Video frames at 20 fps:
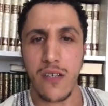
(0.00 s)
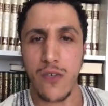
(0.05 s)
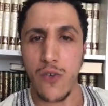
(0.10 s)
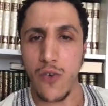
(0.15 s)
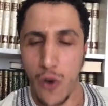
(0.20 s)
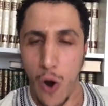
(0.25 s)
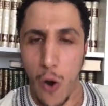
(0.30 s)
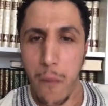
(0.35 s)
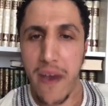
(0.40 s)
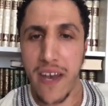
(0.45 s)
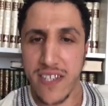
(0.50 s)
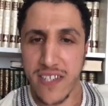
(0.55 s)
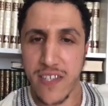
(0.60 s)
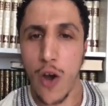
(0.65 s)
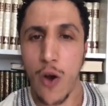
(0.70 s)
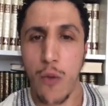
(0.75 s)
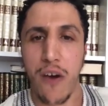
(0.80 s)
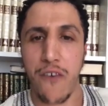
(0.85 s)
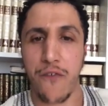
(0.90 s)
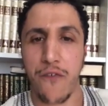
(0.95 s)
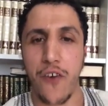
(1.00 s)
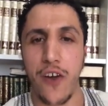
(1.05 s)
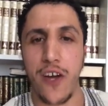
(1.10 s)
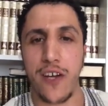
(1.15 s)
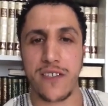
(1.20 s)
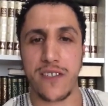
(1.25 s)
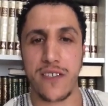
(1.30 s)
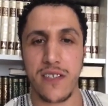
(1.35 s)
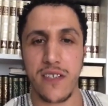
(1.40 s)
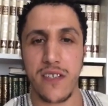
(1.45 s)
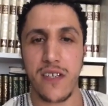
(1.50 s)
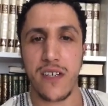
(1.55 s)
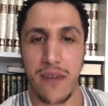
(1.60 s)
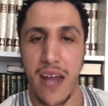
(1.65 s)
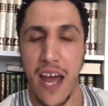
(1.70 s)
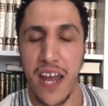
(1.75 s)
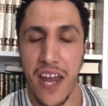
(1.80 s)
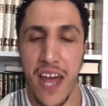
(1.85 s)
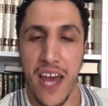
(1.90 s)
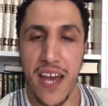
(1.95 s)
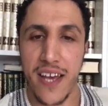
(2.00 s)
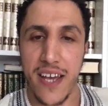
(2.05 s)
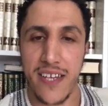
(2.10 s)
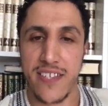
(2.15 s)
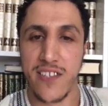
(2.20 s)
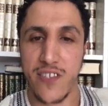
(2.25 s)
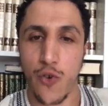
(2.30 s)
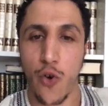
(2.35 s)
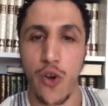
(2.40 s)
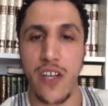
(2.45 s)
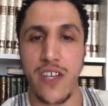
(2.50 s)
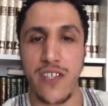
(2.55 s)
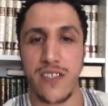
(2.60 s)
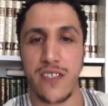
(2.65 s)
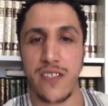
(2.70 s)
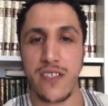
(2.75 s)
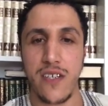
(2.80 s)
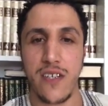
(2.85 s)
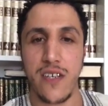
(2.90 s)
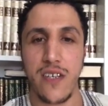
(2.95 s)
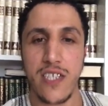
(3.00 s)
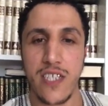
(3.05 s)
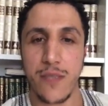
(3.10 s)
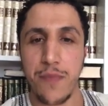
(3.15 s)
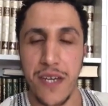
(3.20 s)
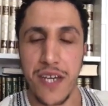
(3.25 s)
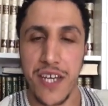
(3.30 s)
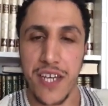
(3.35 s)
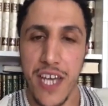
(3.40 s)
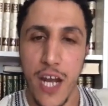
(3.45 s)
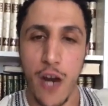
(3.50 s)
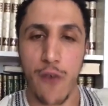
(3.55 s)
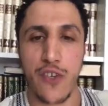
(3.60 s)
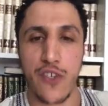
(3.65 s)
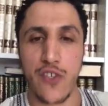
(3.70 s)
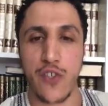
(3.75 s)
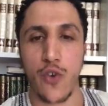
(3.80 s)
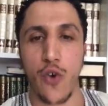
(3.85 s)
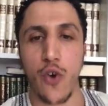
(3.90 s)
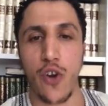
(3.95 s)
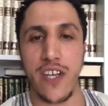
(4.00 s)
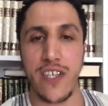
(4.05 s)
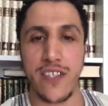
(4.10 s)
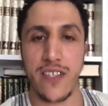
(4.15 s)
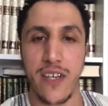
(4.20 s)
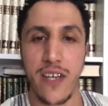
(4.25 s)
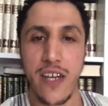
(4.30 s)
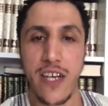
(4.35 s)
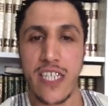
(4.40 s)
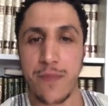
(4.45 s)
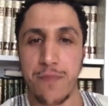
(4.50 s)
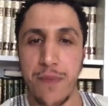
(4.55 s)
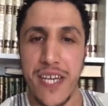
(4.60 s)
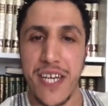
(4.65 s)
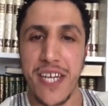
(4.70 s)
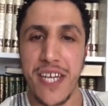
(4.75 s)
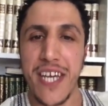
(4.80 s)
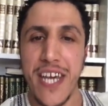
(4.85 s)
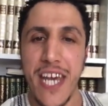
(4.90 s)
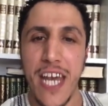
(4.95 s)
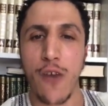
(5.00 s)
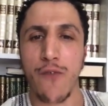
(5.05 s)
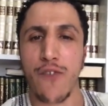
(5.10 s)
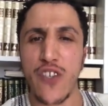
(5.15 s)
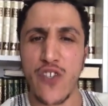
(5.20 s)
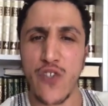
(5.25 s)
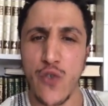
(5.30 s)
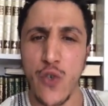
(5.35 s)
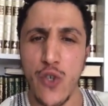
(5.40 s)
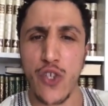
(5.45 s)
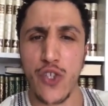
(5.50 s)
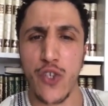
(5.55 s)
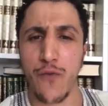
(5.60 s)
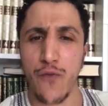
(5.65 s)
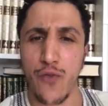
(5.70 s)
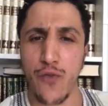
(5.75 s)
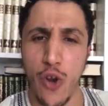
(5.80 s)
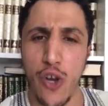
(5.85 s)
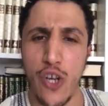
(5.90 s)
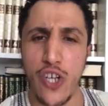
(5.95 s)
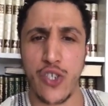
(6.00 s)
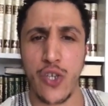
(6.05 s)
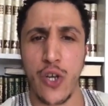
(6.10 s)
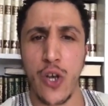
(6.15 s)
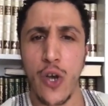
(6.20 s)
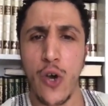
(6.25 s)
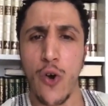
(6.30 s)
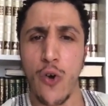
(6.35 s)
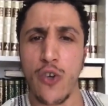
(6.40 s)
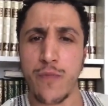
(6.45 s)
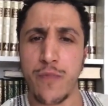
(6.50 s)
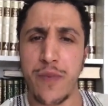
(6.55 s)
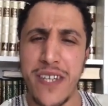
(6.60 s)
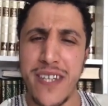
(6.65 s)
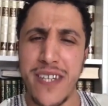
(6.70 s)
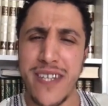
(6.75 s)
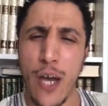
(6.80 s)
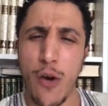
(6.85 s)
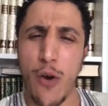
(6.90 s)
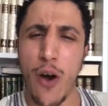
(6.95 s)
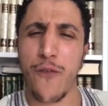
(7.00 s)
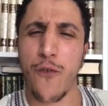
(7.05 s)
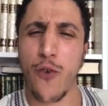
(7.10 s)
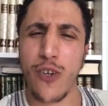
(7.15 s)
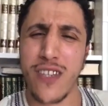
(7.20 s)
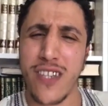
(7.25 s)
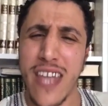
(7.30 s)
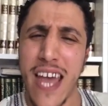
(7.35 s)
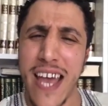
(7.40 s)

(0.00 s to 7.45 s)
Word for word: You go make tawbah first. I'm lying against scholars speaking ill of the scholars, speaking ill of the student of knowledge who's been in terror for